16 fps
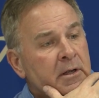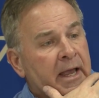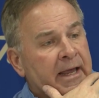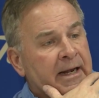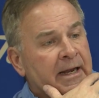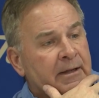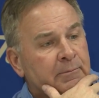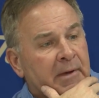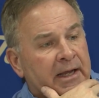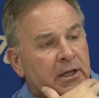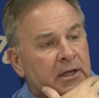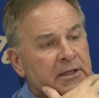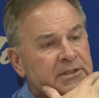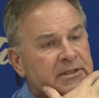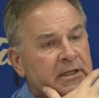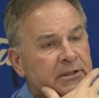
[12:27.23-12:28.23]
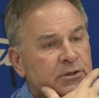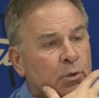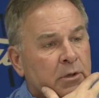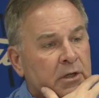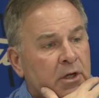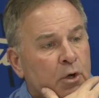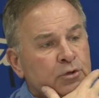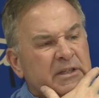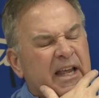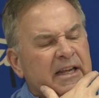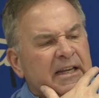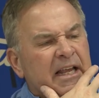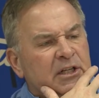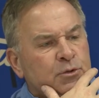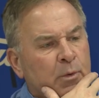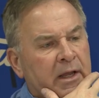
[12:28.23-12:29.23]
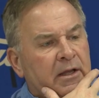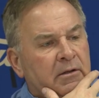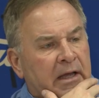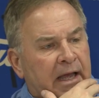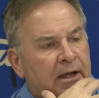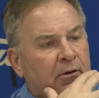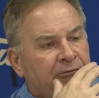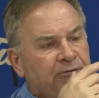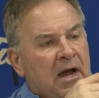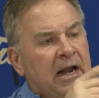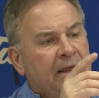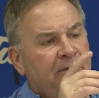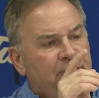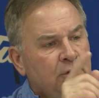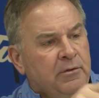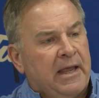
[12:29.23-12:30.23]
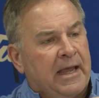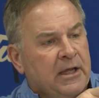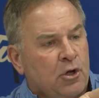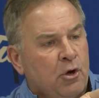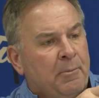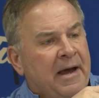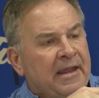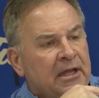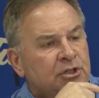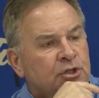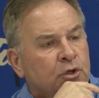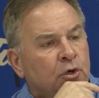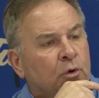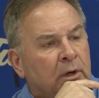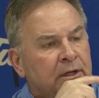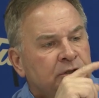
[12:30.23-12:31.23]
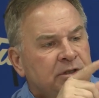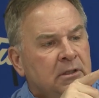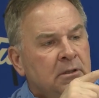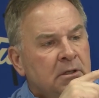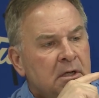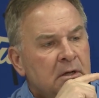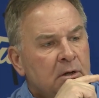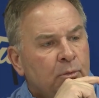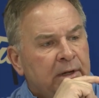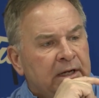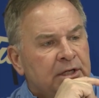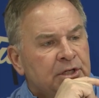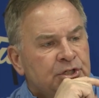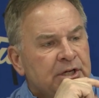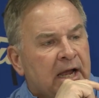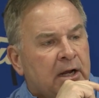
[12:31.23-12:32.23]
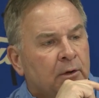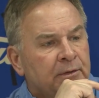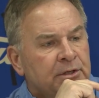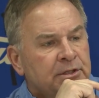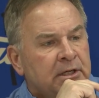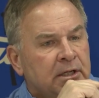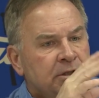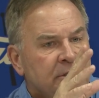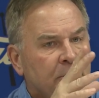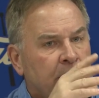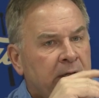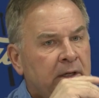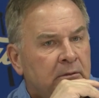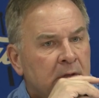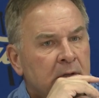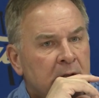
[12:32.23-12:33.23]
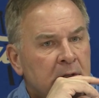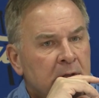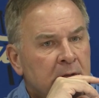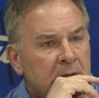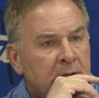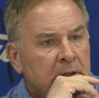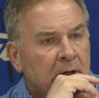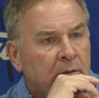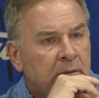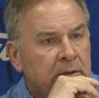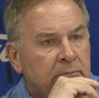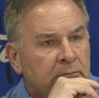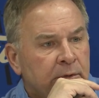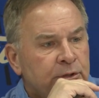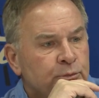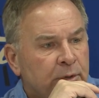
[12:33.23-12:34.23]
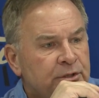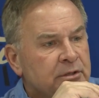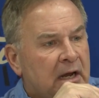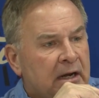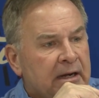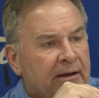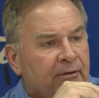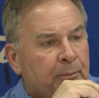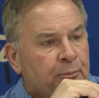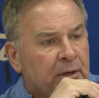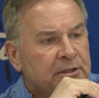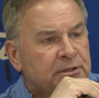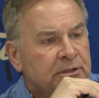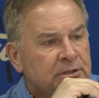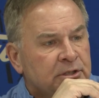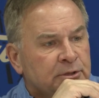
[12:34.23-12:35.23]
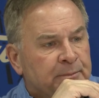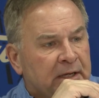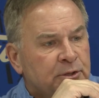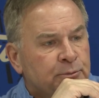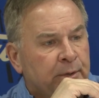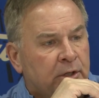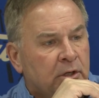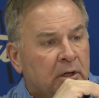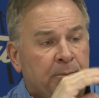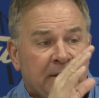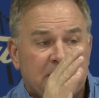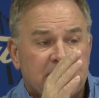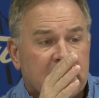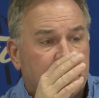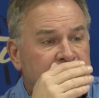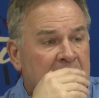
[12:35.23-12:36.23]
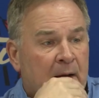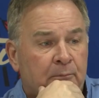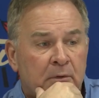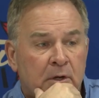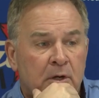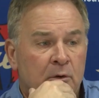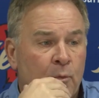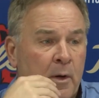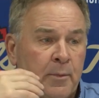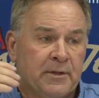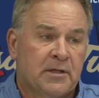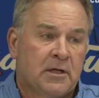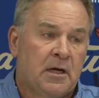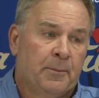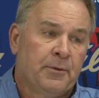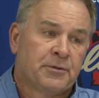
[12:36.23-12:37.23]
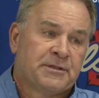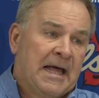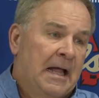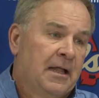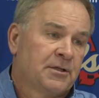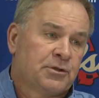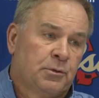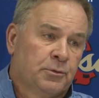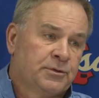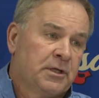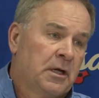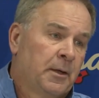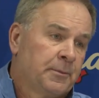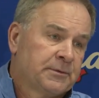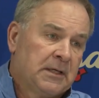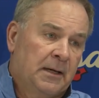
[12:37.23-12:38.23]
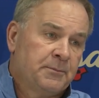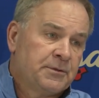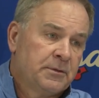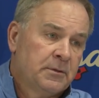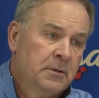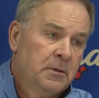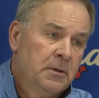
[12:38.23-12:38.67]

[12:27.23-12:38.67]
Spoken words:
And my gut said, told a coach, hey, next week, hey, on Friday, if you can't go by that school, we need to check on this kid. So we tried to have our presence as best we could. But at the same time, we went to a couple of those Dallas schools a couple of times.